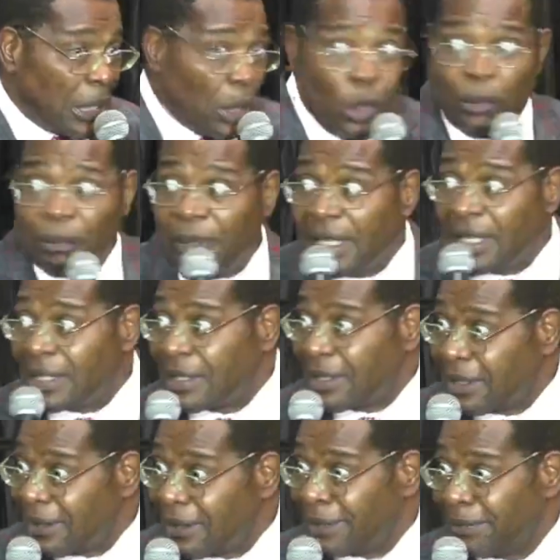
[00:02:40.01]

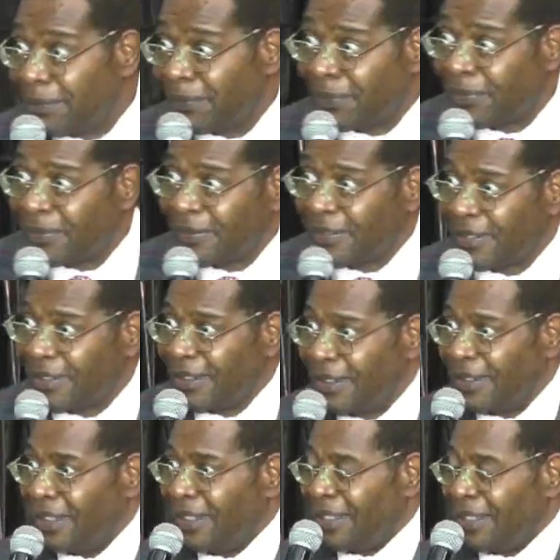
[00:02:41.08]
comments.
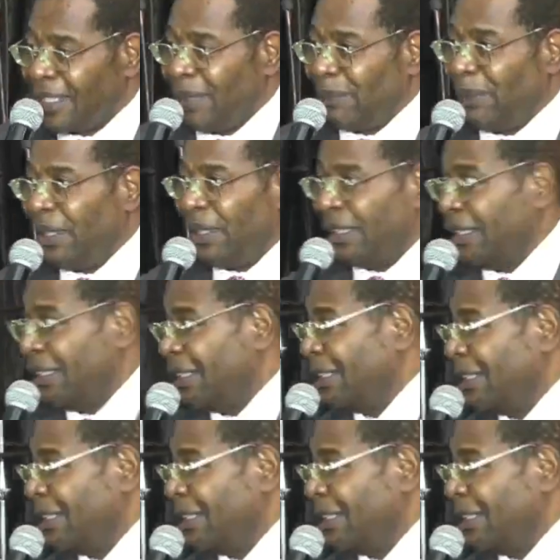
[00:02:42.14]
Say amen.